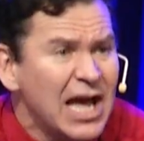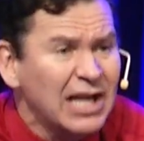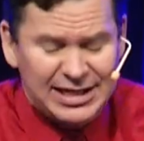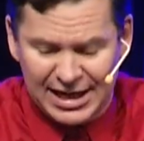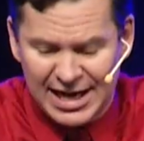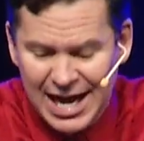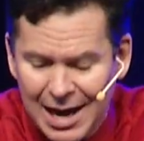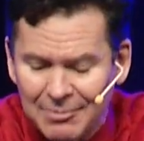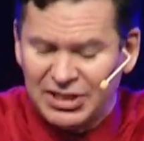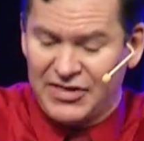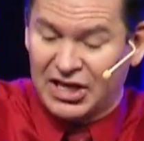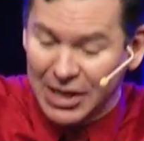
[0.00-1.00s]
To come
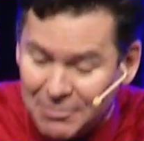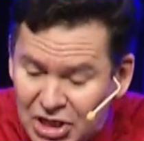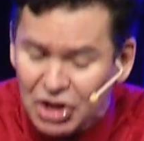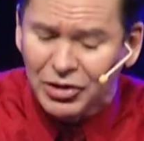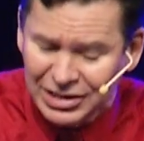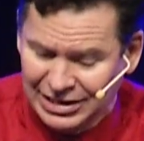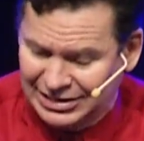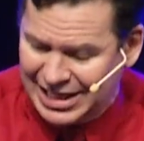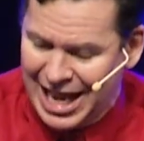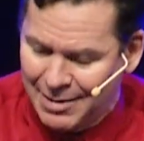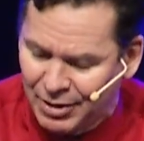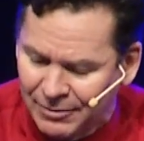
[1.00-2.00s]
to the communion
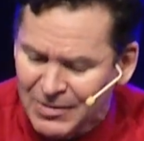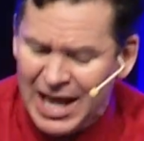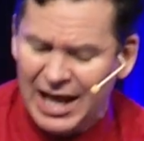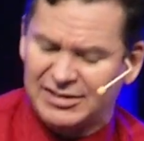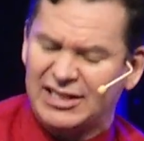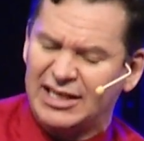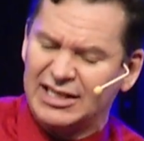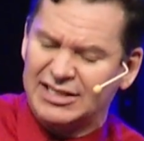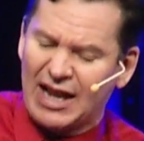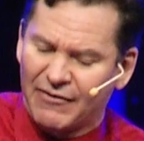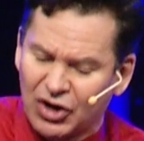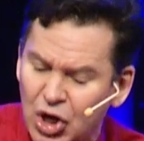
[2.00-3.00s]
table is to
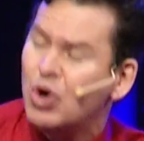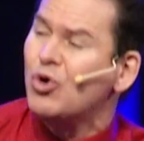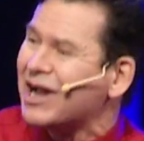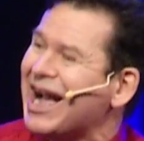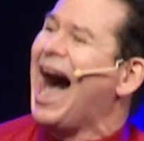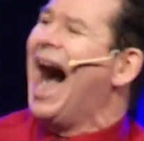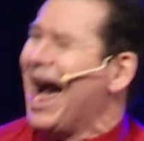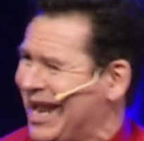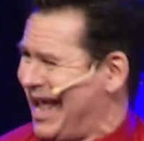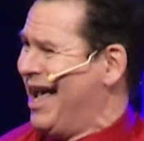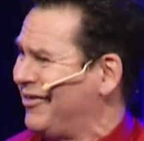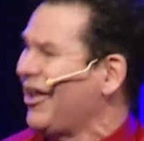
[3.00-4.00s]
discover who God
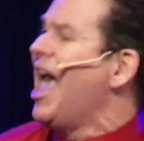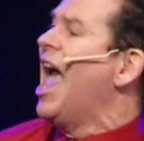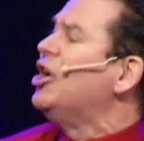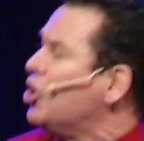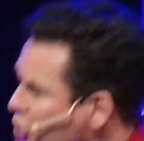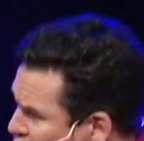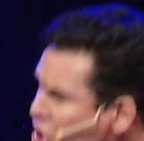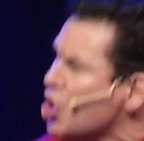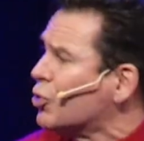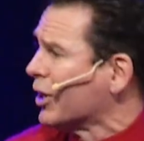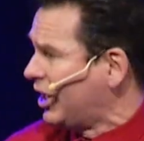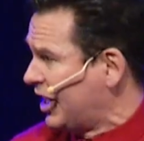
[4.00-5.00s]
is and who
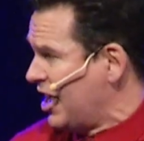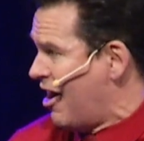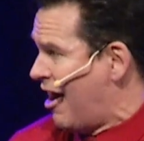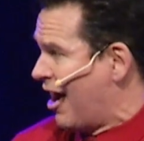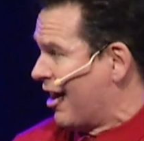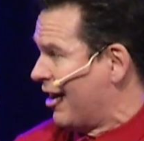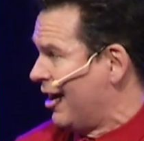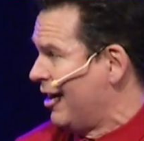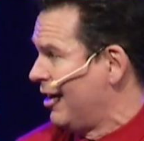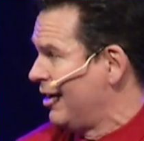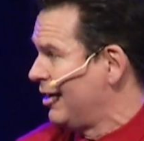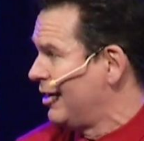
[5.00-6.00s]
you really are.
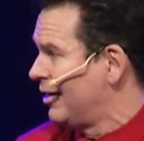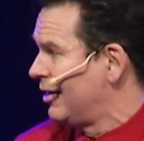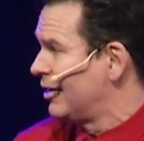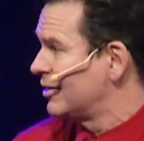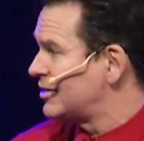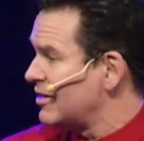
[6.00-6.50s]
See,